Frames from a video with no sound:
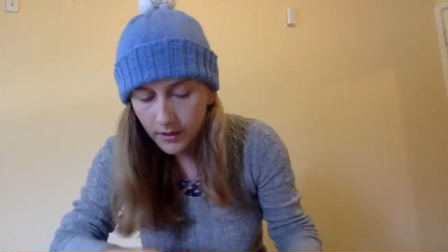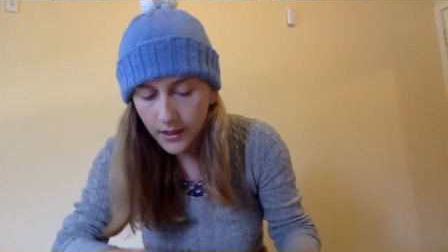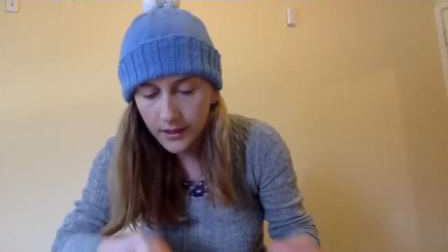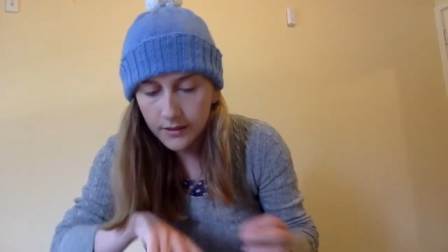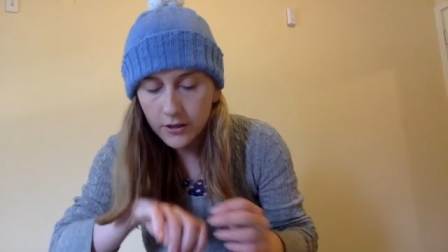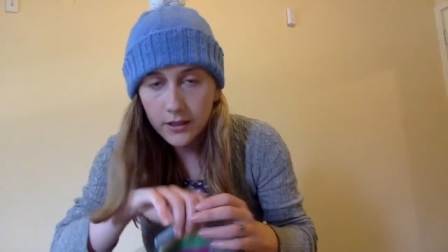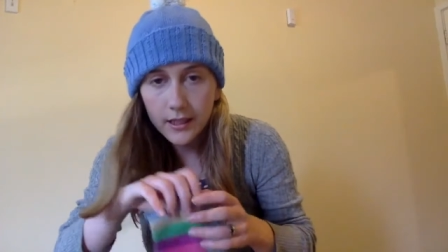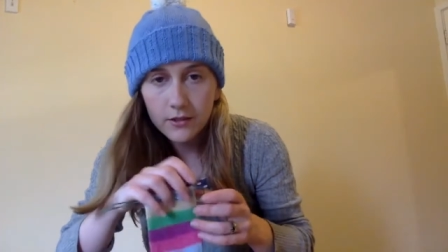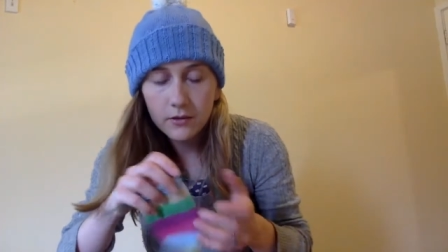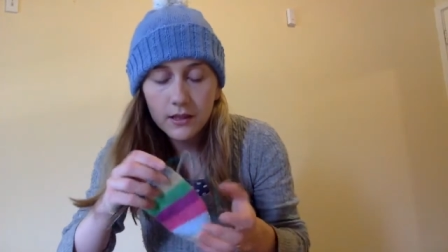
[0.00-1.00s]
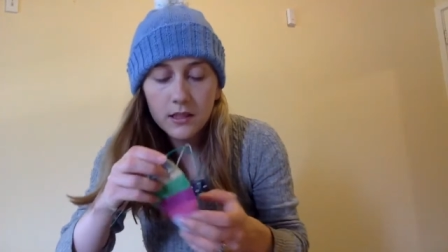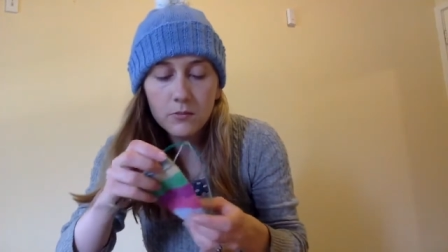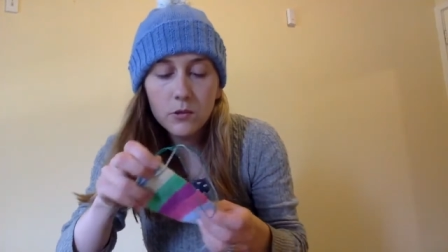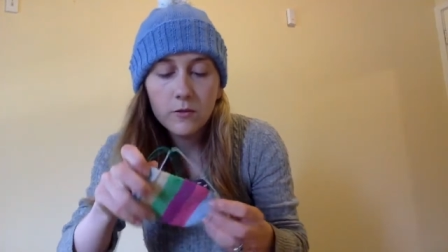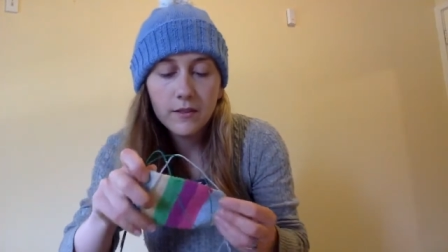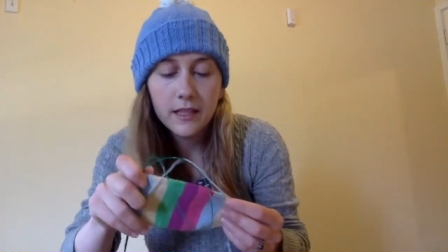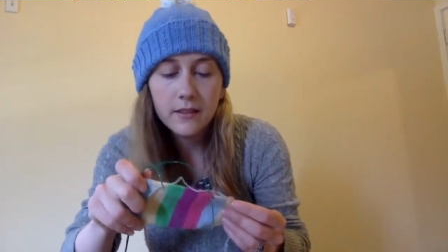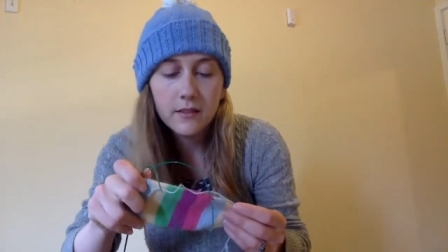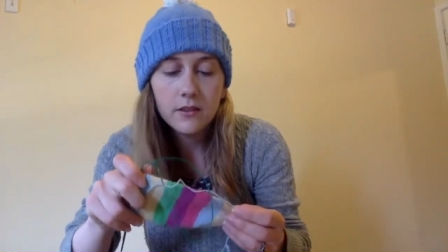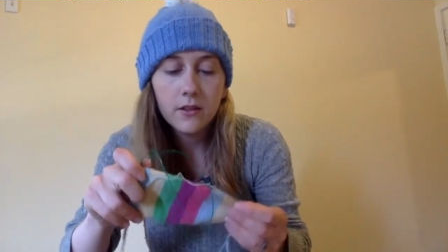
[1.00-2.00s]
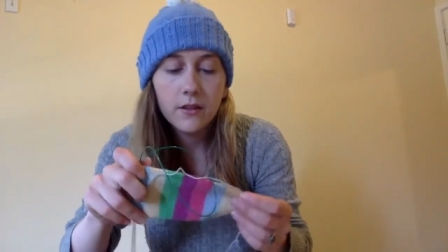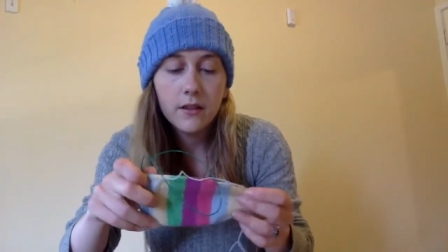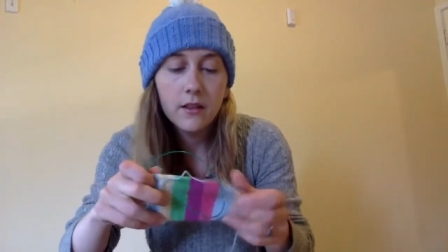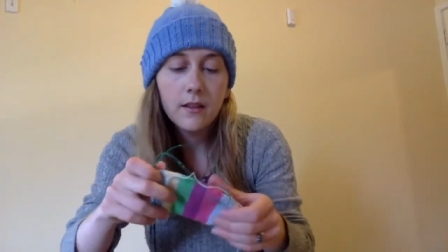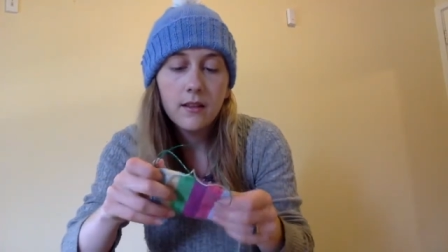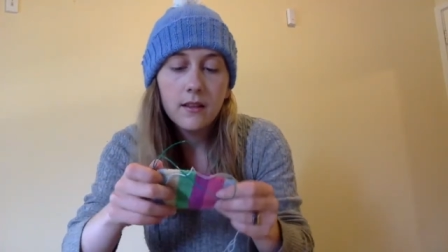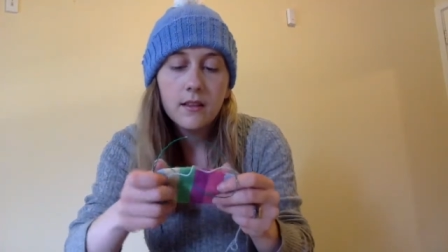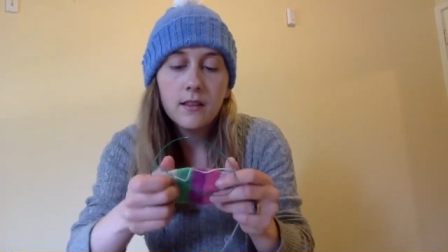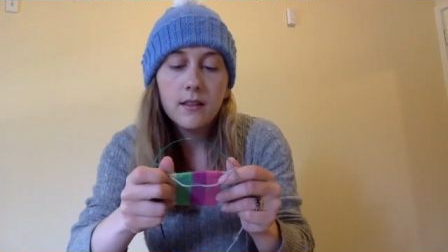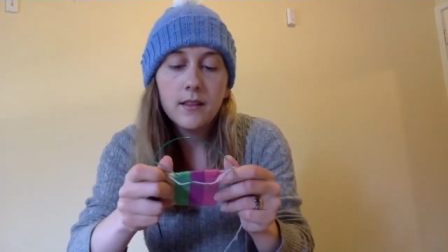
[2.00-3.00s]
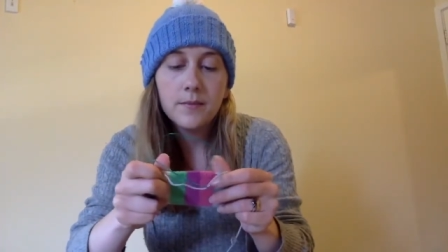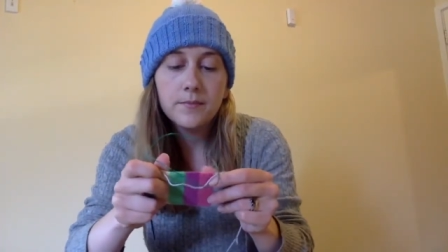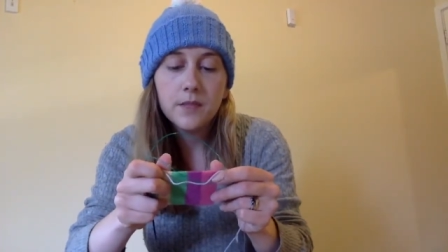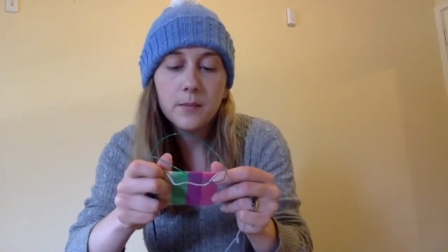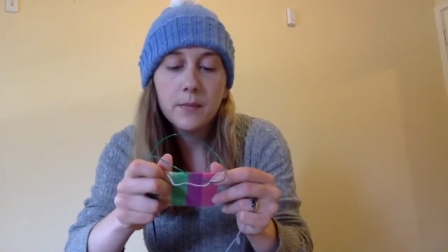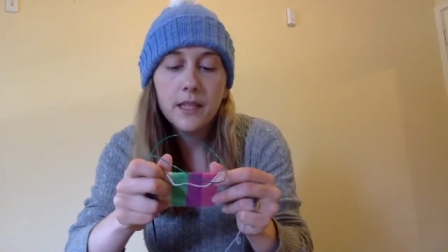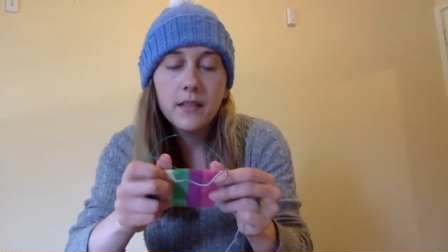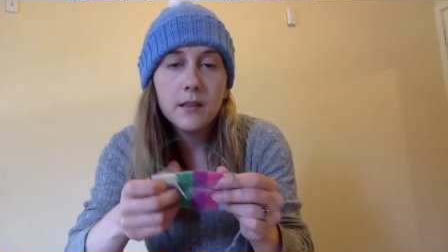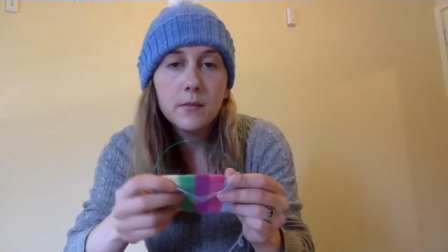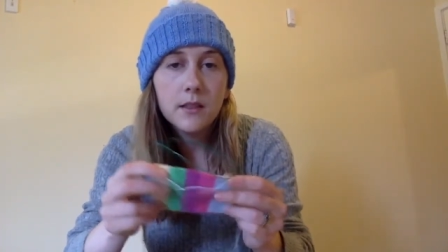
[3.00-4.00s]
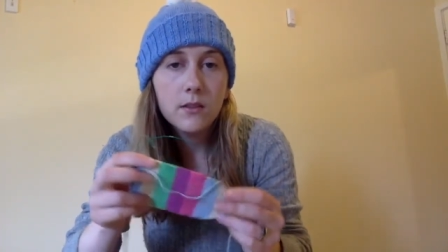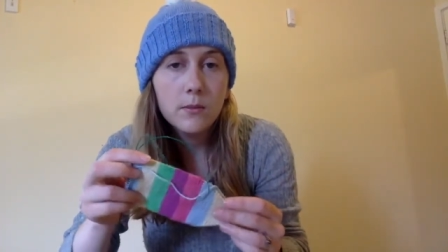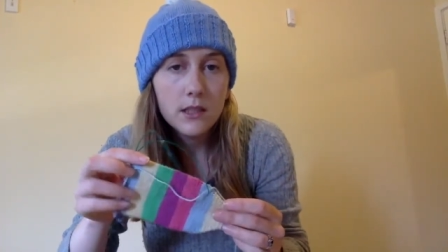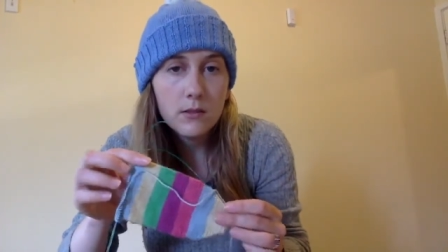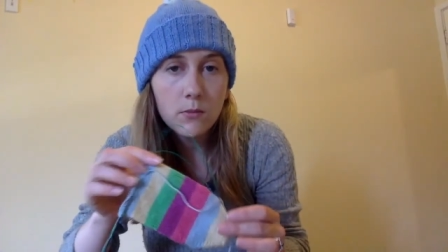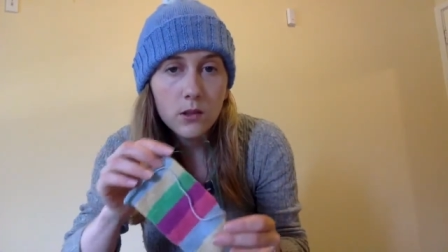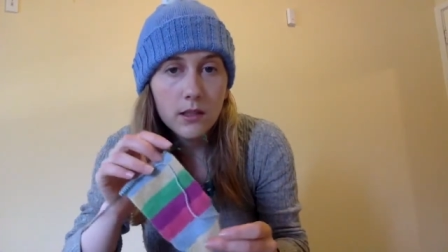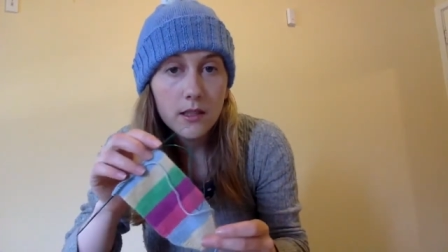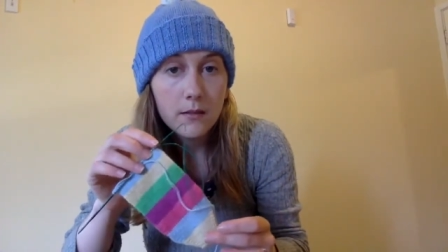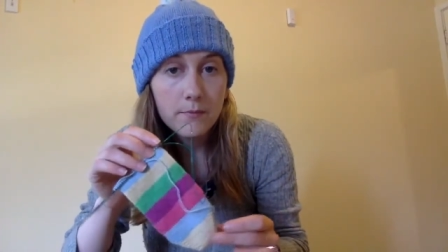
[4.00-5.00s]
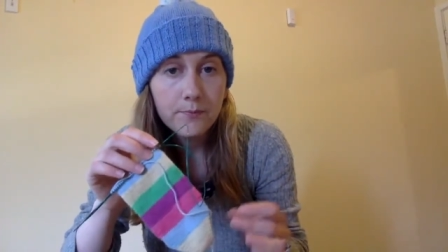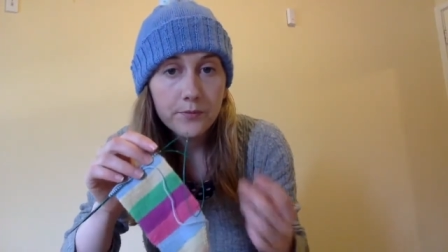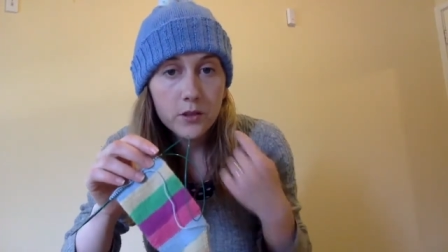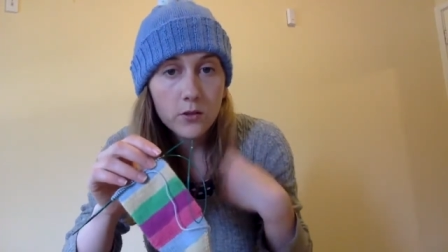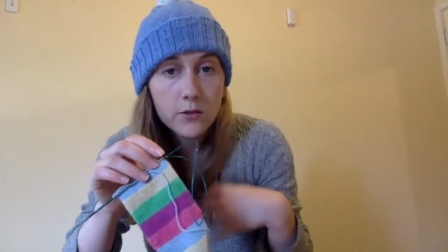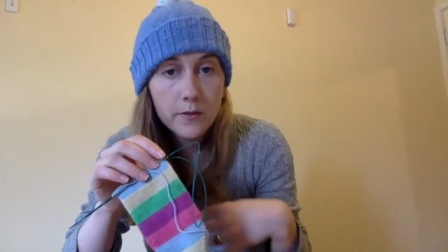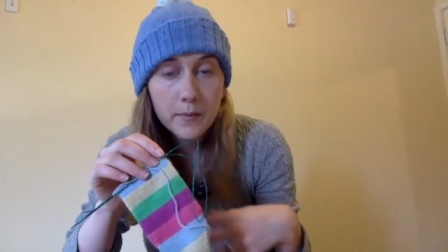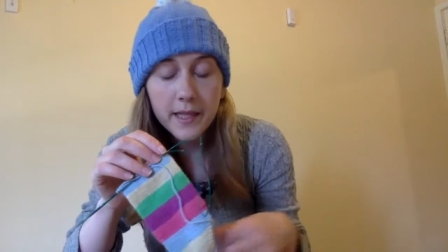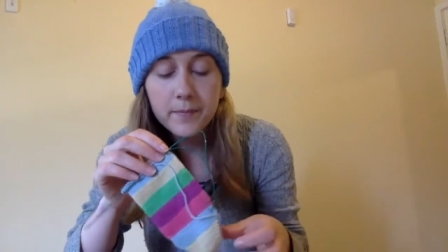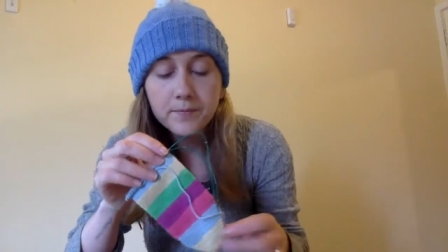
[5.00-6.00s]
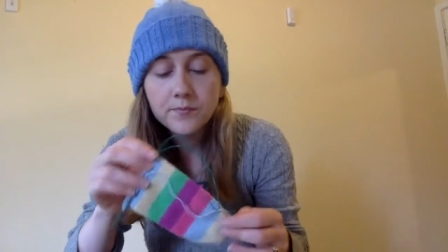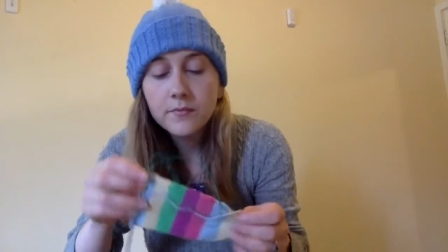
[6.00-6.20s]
And she has really small feet, so um, I'm making them a little bit smaller than socks for me.